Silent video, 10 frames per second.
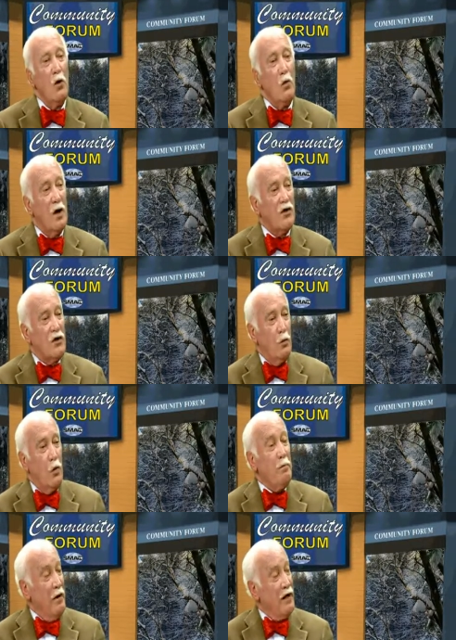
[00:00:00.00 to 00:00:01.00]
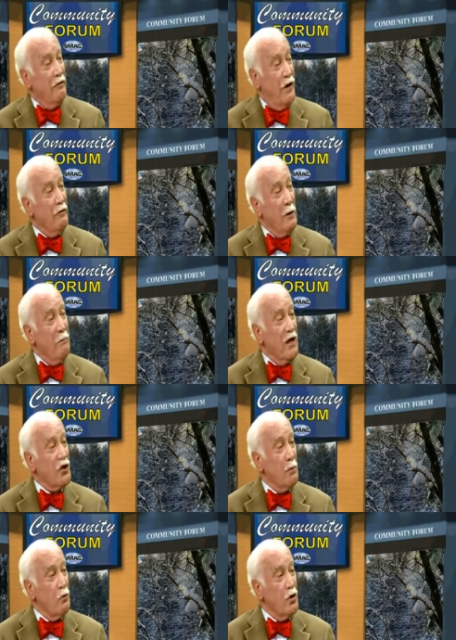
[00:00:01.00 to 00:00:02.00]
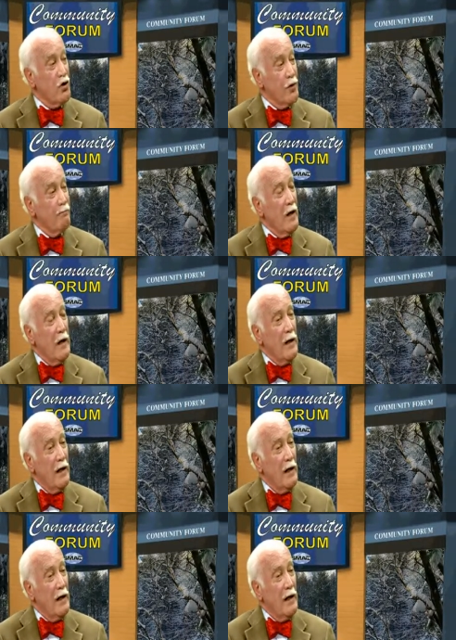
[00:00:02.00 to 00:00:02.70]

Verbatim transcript: was, would be the very best person. Uh,